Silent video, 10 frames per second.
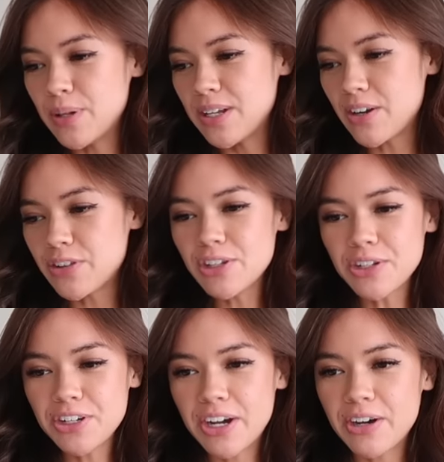been on the
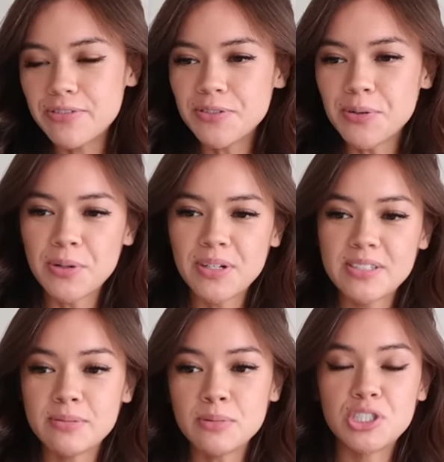lookout for
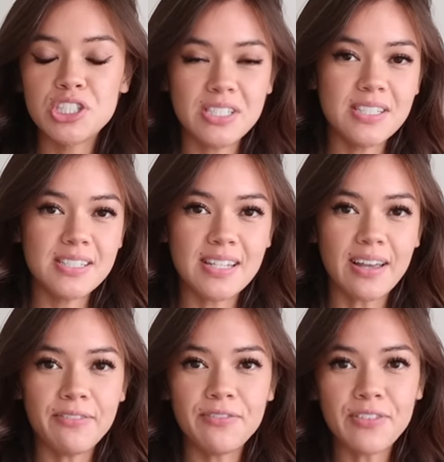some jeans
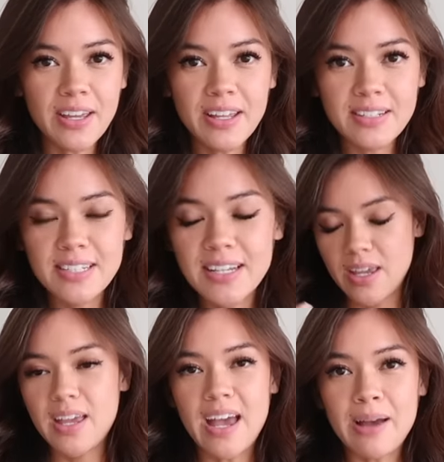that fit.
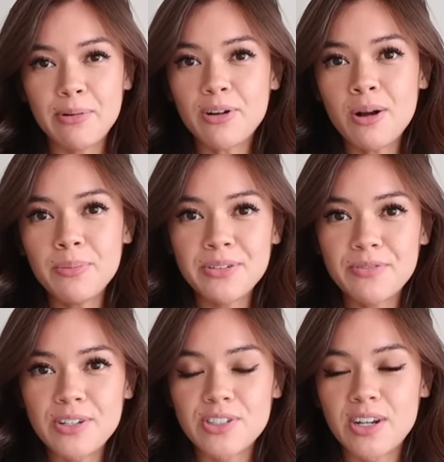Abercrombie and
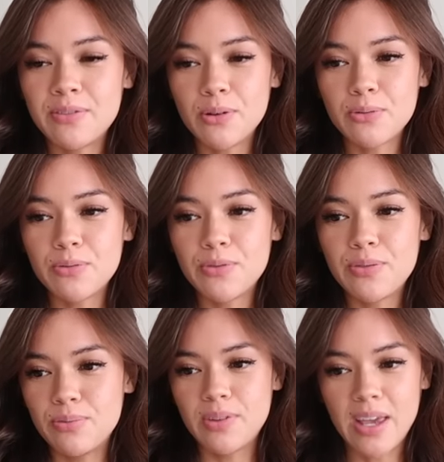Fitch, I've known
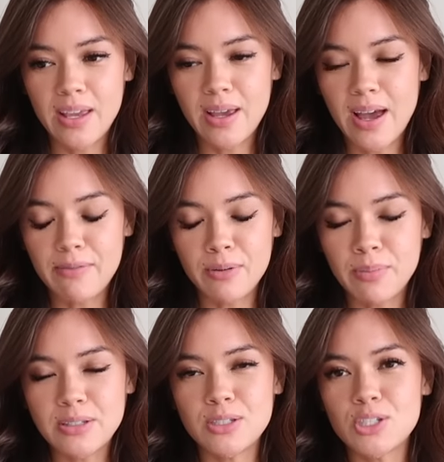they have
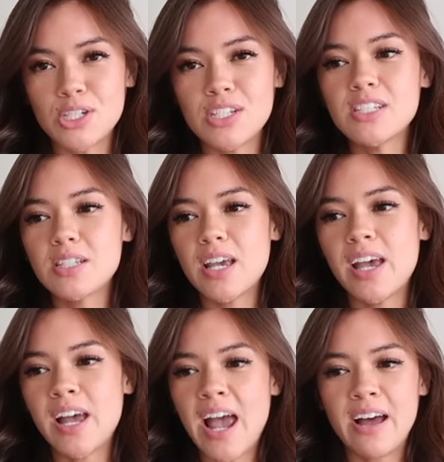amazing jeans.
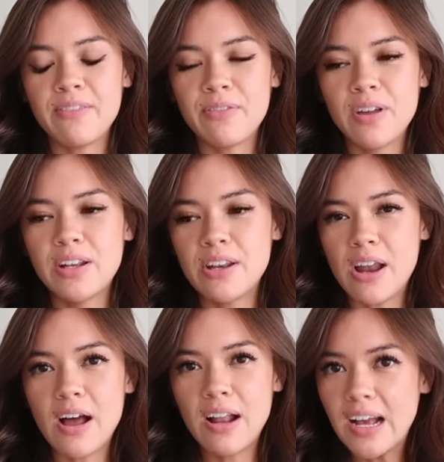I have
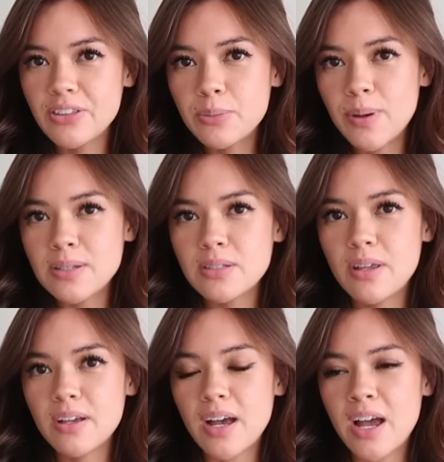not had the best
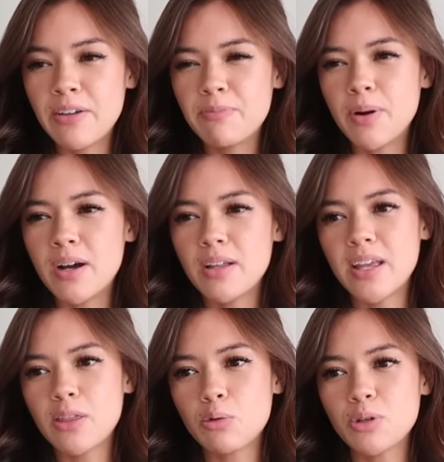luck. I bought
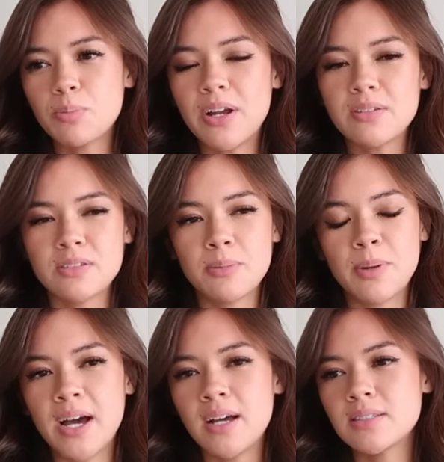like three pairs in the
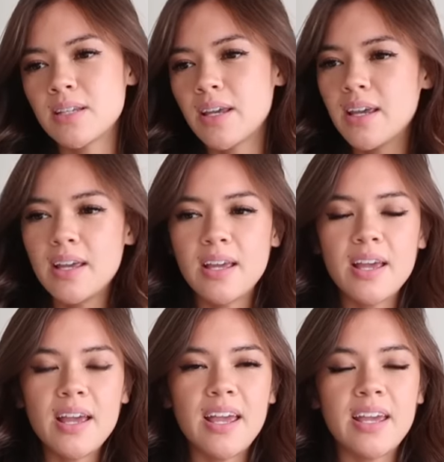past
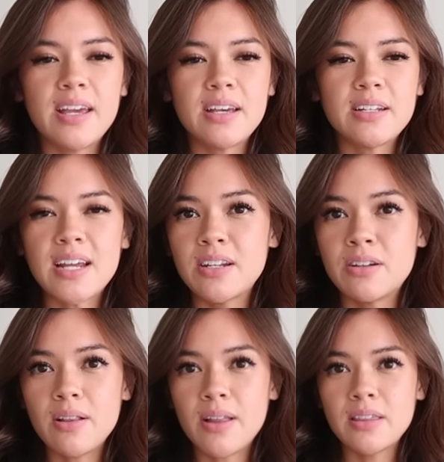and I did
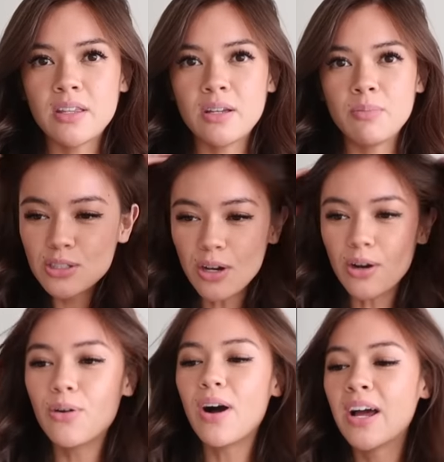not like them.
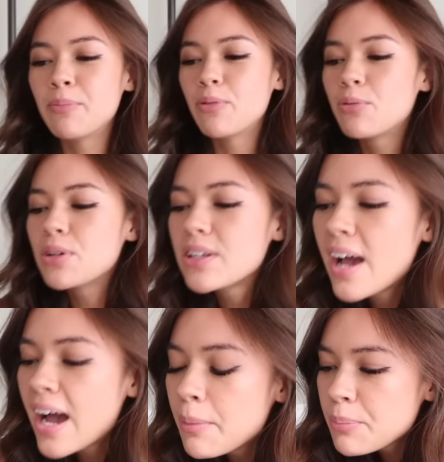So I'm really
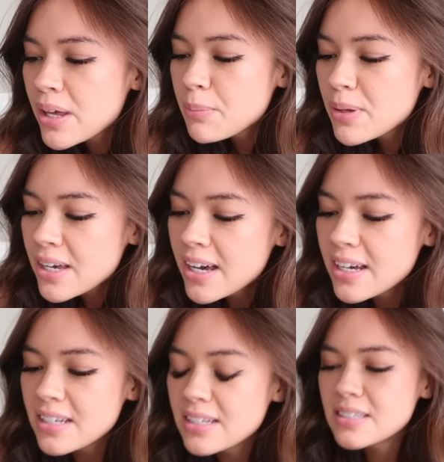happy
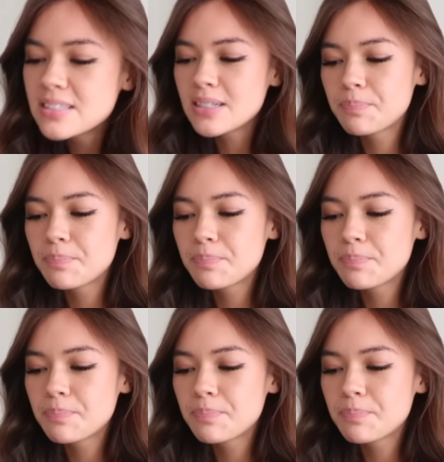because